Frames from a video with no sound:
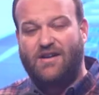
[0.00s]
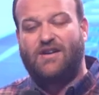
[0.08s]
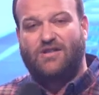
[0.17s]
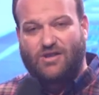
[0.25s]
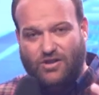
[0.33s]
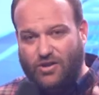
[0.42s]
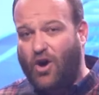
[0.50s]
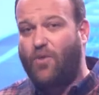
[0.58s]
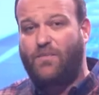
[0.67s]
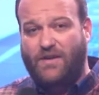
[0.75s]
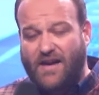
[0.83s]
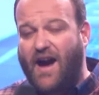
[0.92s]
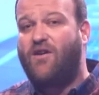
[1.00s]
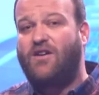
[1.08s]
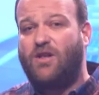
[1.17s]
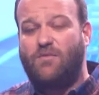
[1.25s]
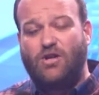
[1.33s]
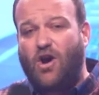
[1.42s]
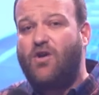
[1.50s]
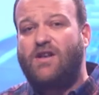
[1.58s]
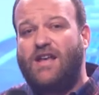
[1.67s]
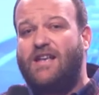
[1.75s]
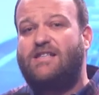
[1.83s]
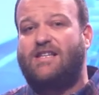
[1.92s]
Stop carrying them. You don't
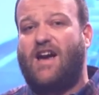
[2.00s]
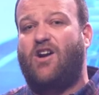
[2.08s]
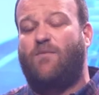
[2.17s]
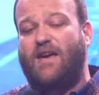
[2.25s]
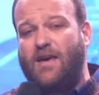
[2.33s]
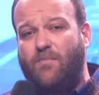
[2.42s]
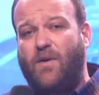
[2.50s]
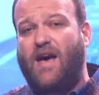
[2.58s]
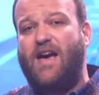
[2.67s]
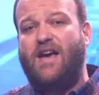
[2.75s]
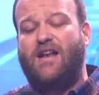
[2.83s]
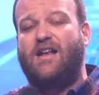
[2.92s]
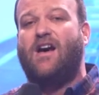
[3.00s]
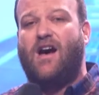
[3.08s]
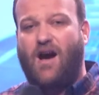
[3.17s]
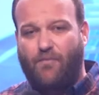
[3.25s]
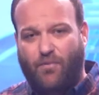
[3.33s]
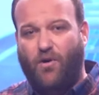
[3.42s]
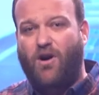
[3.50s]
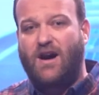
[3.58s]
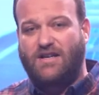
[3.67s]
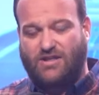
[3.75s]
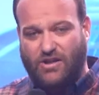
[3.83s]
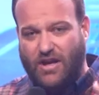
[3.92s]
need to carry them. He paid a
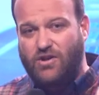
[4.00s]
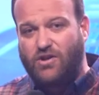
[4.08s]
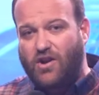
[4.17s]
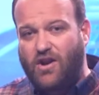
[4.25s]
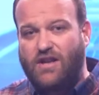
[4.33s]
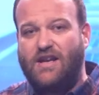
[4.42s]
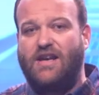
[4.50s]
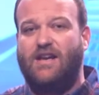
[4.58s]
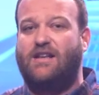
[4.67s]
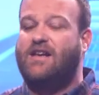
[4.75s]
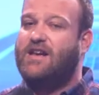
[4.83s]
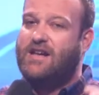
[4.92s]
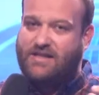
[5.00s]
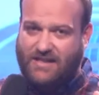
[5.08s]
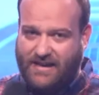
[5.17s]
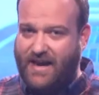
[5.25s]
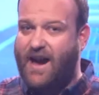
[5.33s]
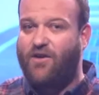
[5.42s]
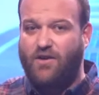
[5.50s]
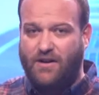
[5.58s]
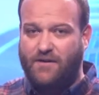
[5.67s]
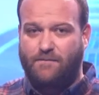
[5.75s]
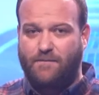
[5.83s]
price so that you don't need to carry it.